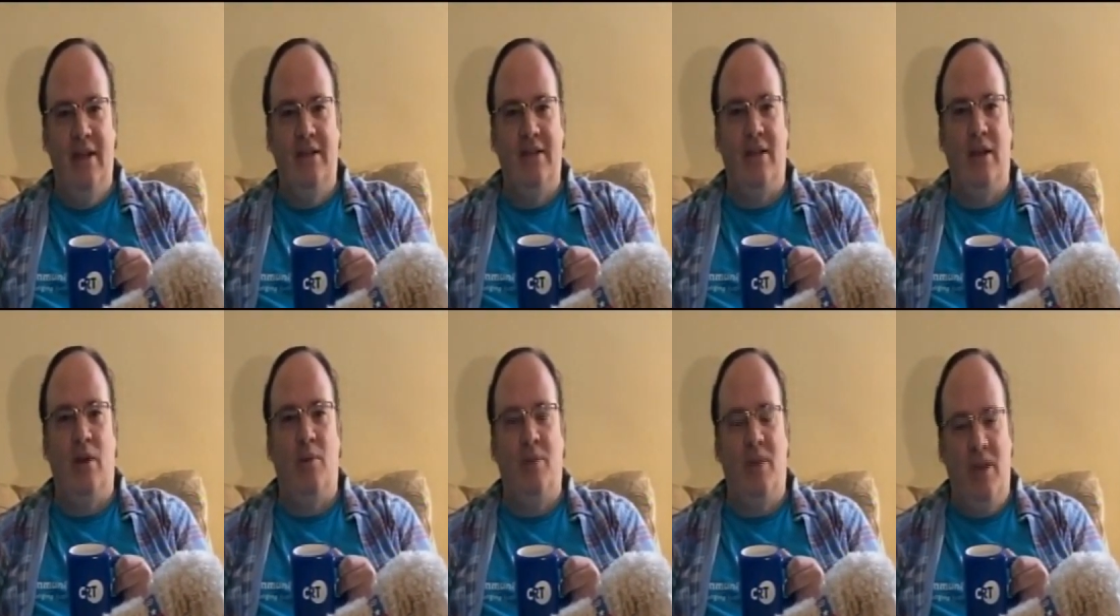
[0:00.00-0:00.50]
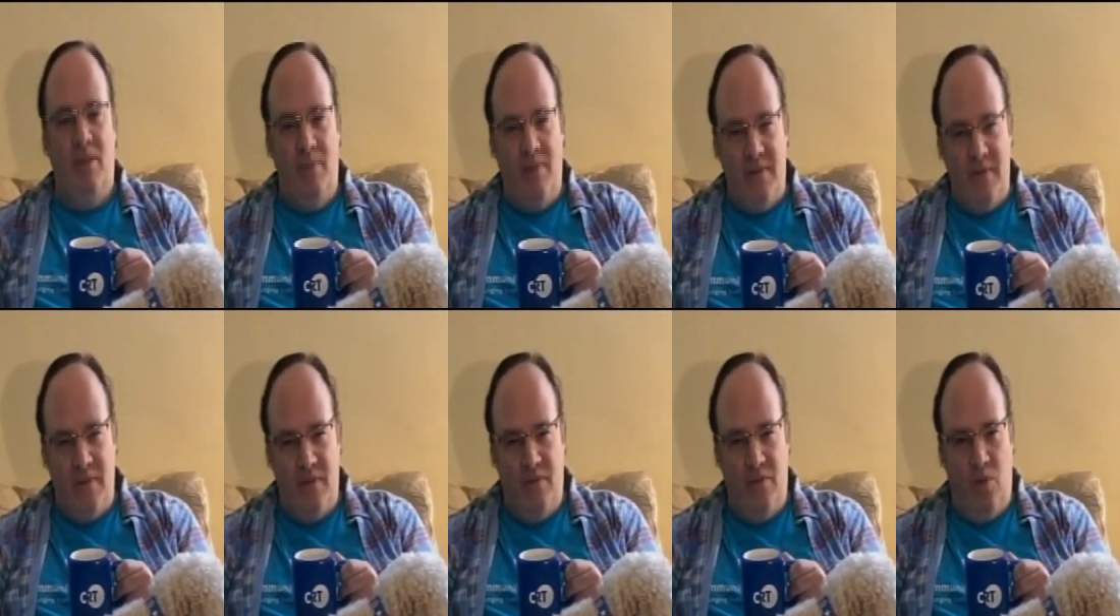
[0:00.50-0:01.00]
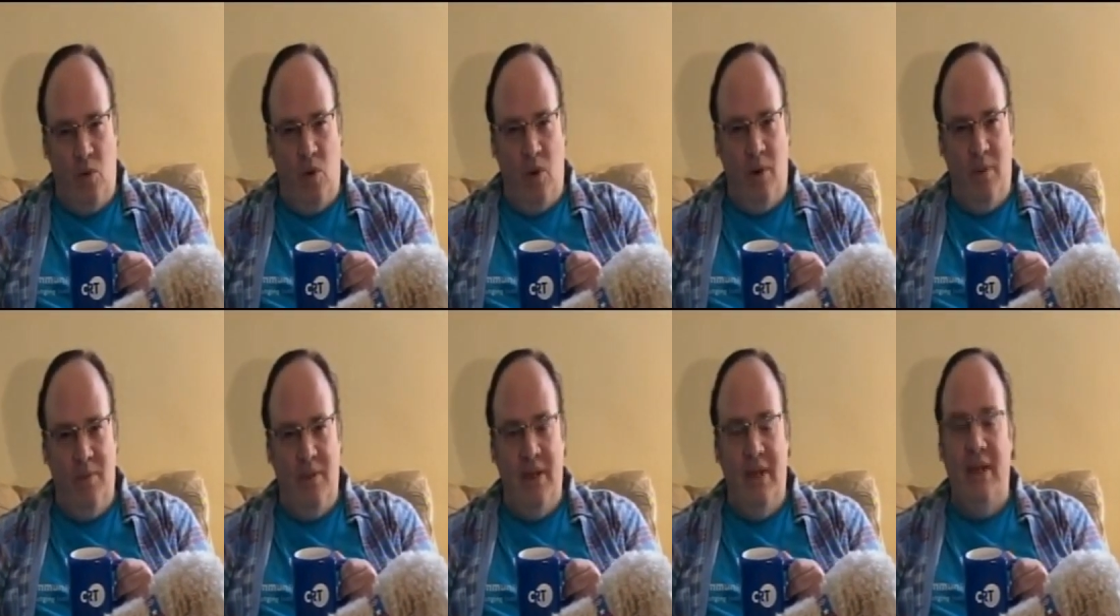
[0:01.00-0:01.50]
to help keep us
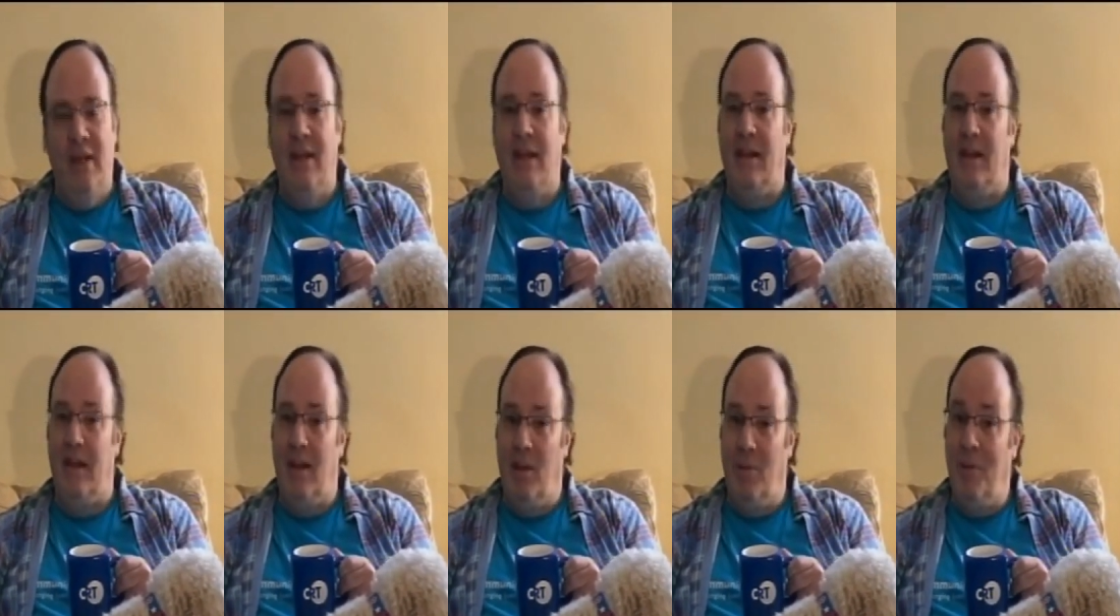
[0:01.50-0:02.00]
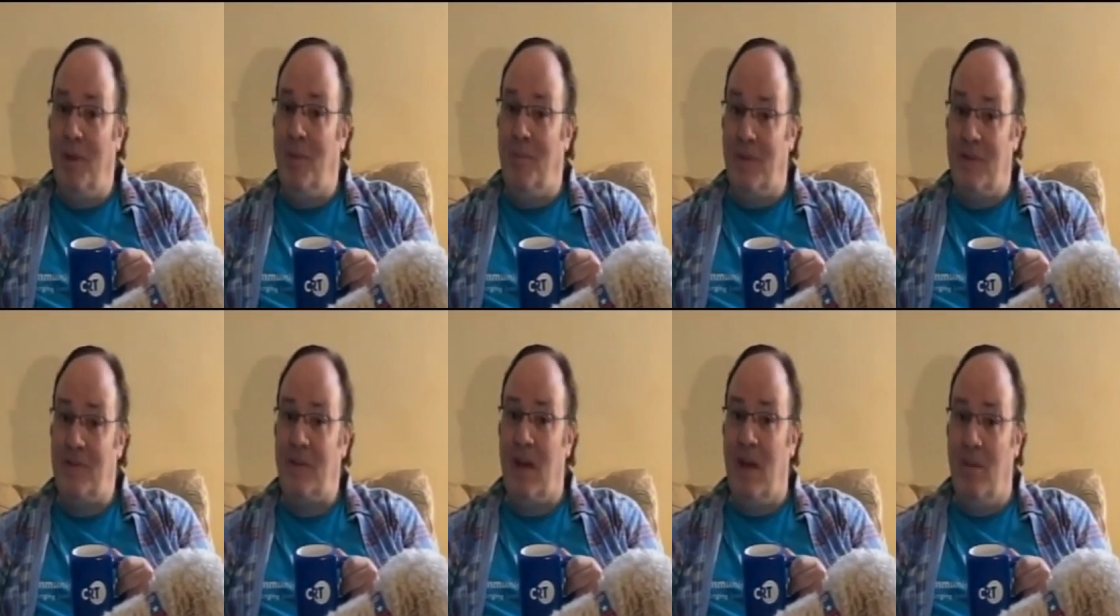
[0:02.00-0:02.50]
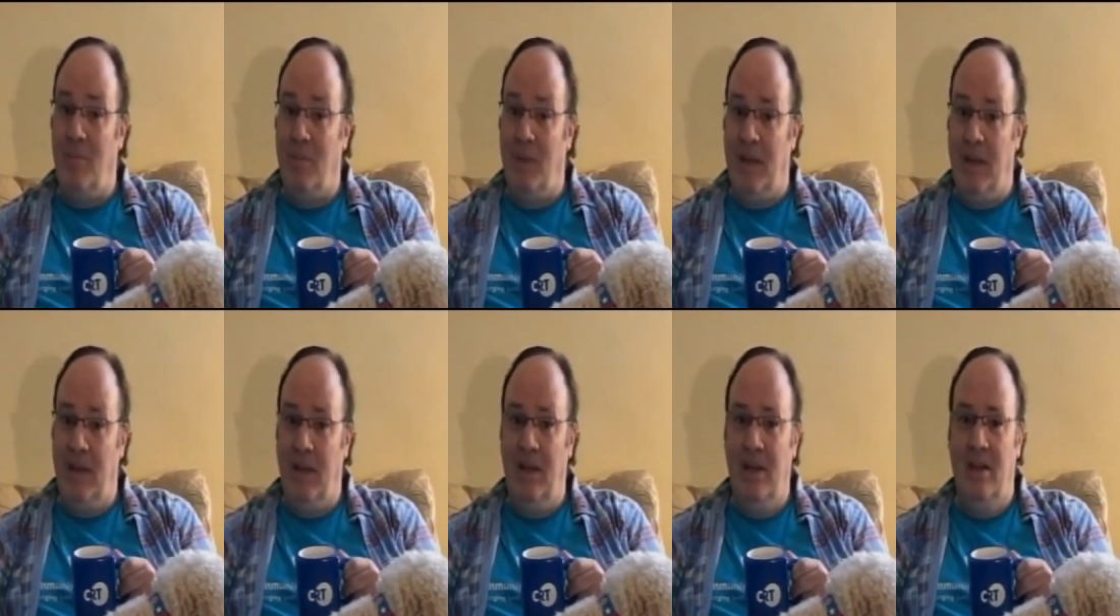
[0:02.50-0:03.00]
informed and to help keep us
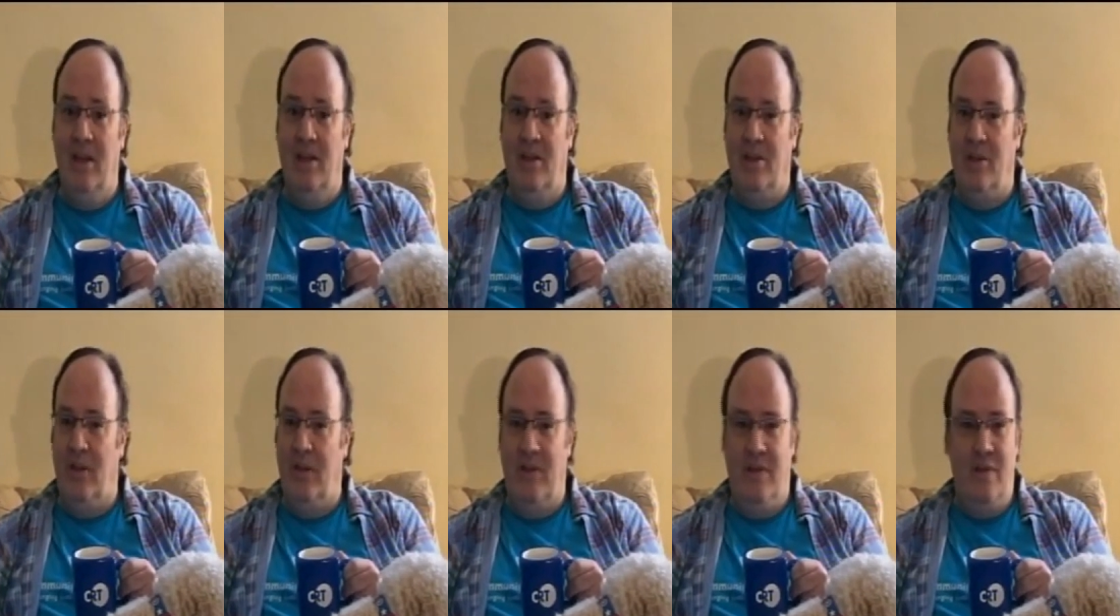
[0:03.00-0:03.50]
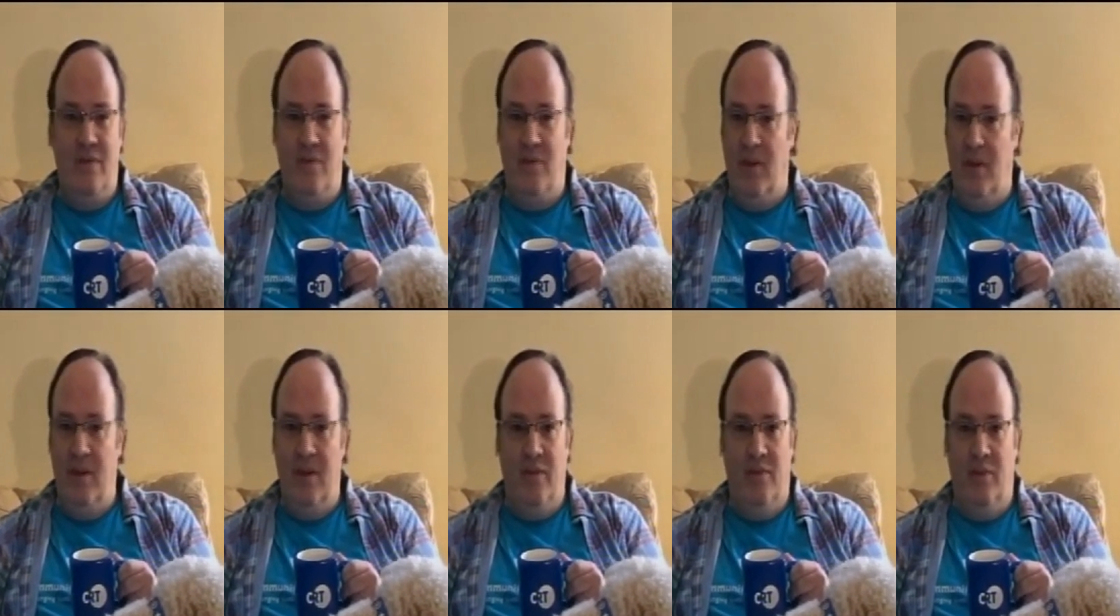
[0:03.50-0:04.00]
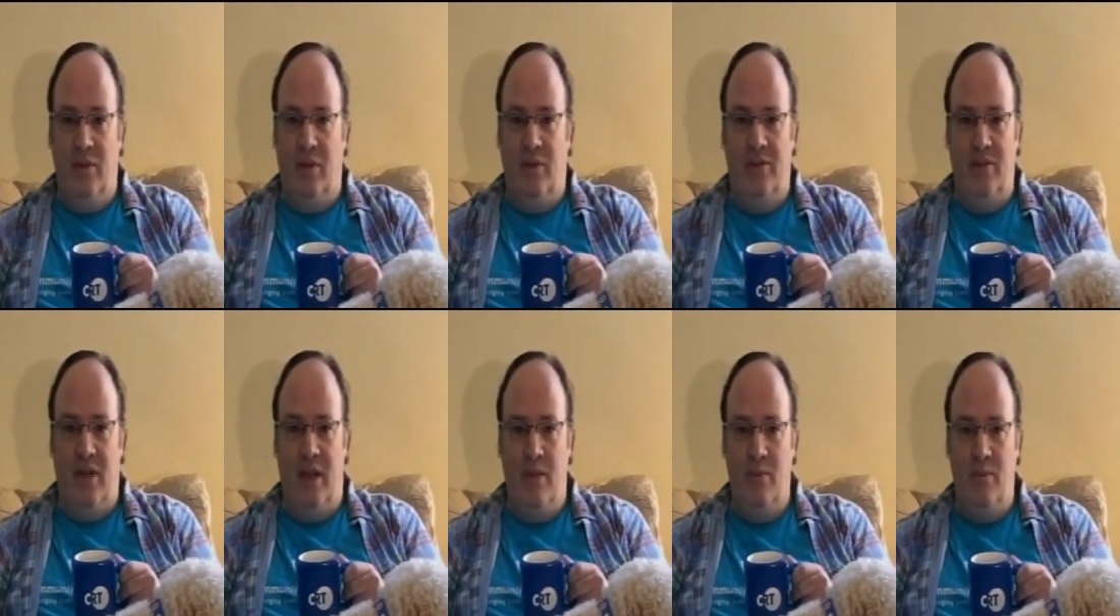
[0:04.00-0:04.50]
company during these very difficult
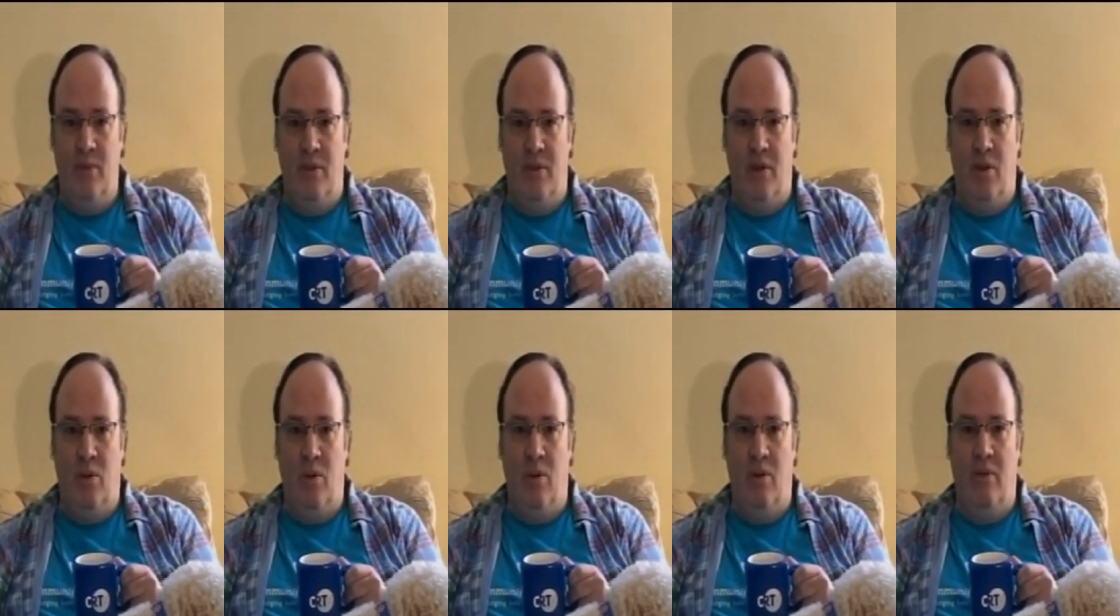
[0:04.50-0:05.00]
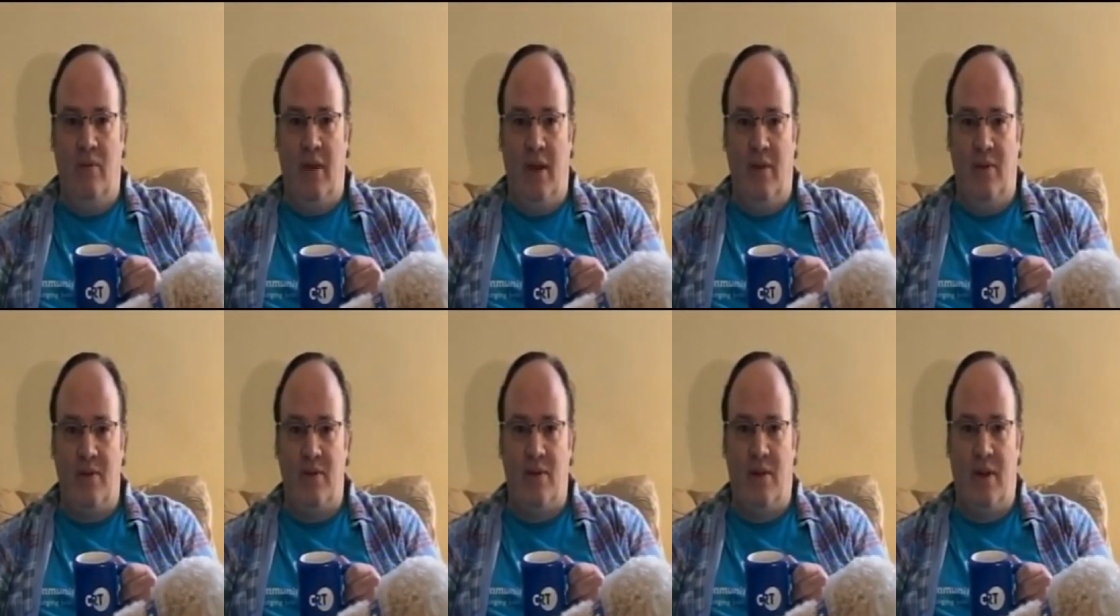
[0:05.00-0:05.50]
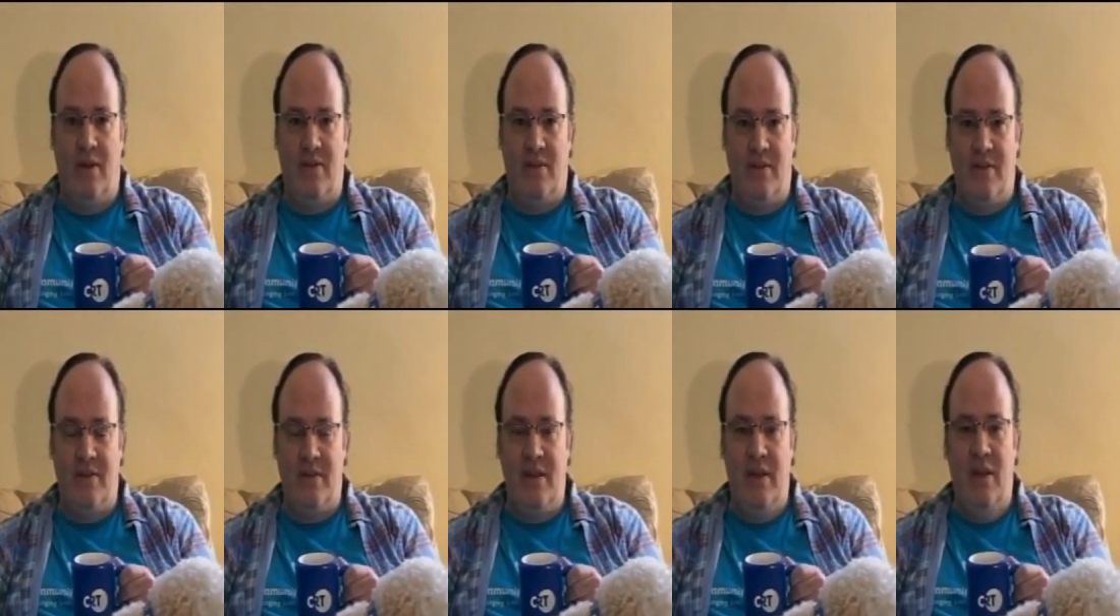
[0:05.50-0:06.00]
times of the coronavirus
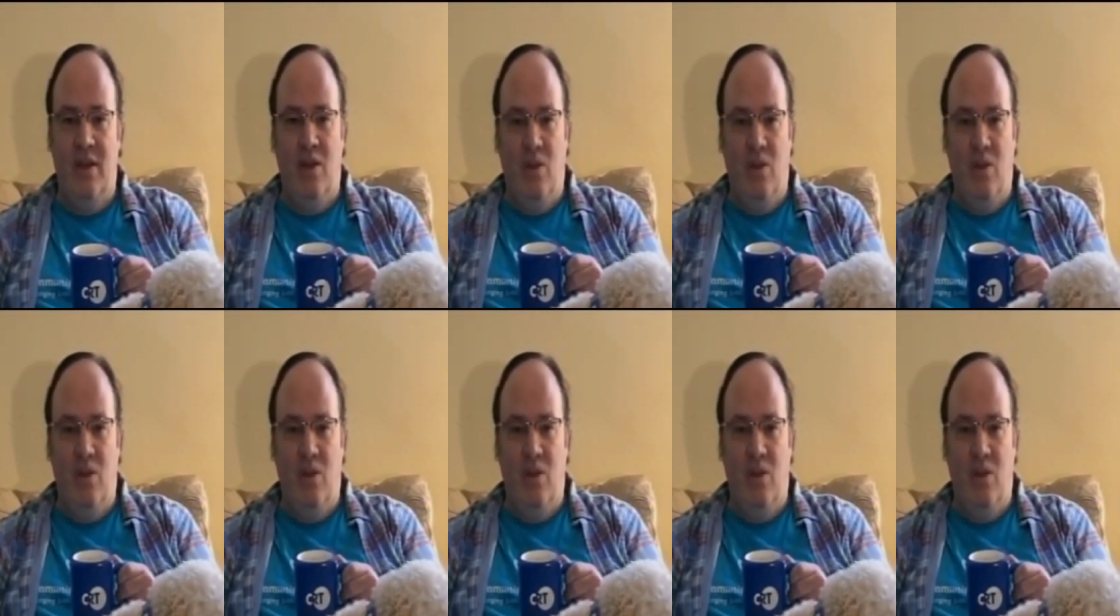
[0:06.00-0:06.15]
crisis.